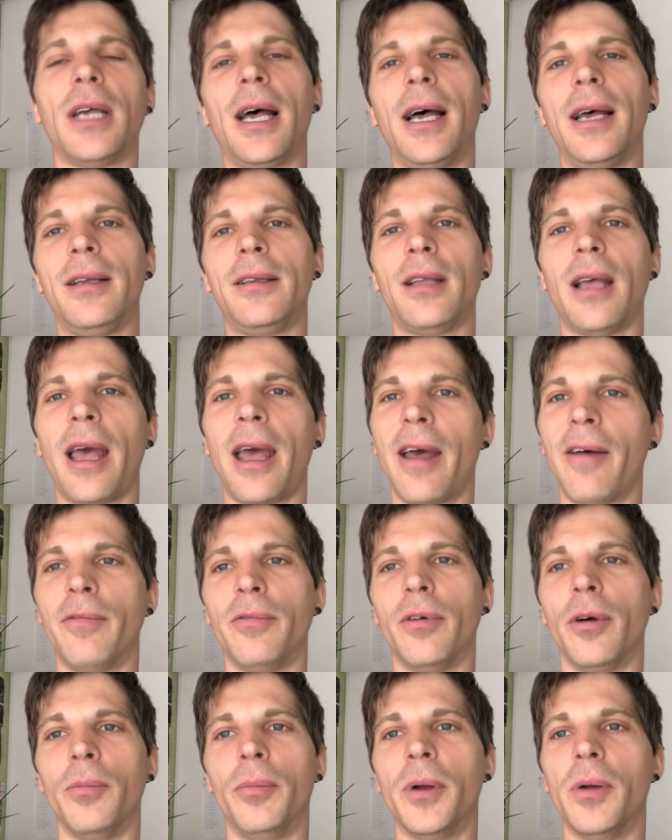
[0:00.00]
I
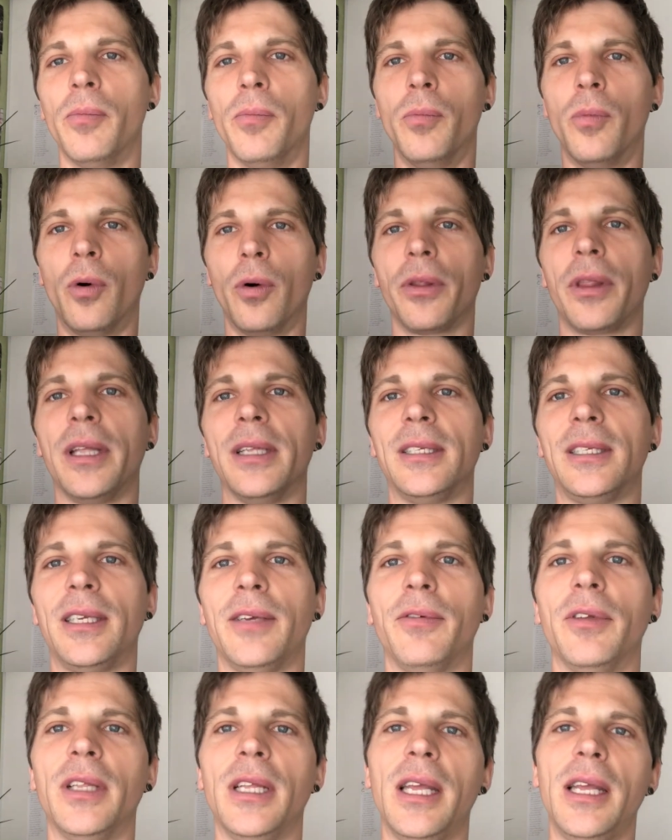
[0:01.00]
have a bit more than
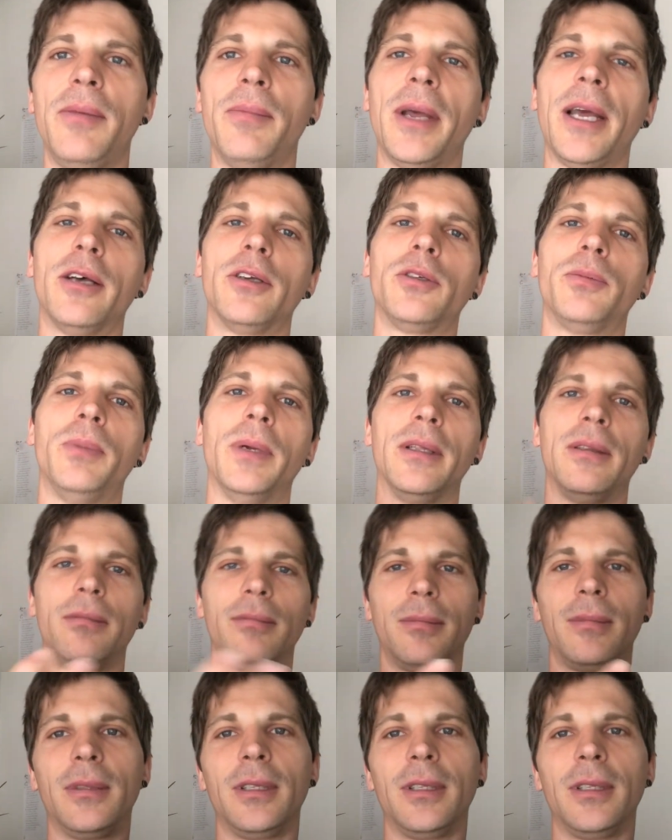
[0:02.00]
7 emails, but,